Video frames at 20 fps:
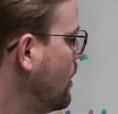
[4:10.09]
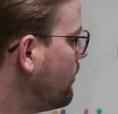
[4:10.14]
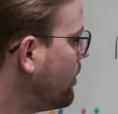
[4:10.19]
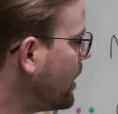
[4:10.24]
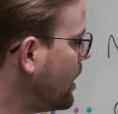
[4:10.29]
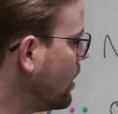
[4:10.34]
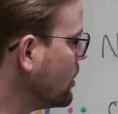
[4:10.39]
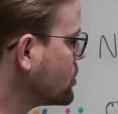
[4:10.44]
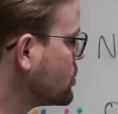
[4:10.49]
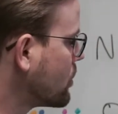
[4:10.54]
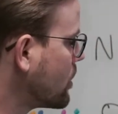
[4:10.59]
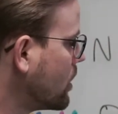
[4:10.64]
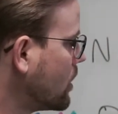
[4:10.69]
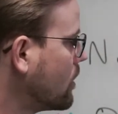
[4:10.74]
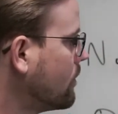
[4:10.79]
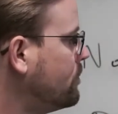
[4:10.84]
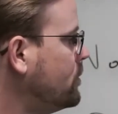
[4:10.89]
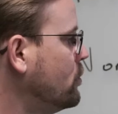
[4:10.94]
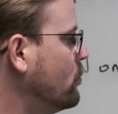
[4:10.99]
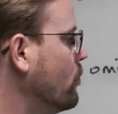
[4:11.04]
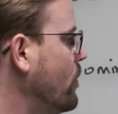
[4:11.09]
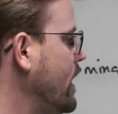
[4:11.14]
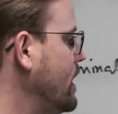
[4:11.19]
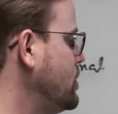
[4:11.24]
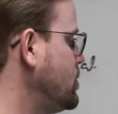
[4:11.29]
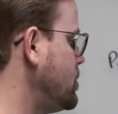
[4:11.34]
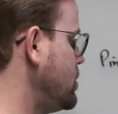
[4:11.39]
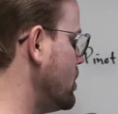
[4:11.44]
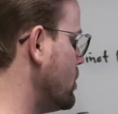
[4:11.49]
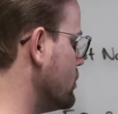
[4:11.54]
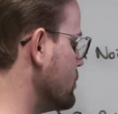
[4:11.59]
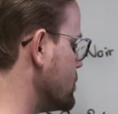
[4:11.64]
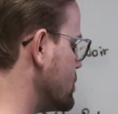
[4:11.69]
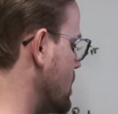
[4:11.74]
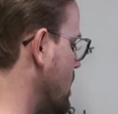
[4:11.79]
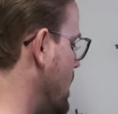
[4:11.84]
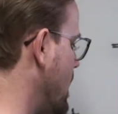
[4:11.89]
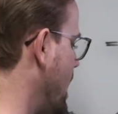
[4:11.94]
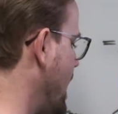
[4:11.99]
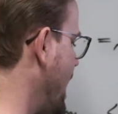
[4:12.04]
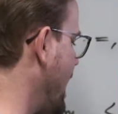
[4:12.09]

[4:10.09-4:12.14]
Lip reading: but I also can compute ratios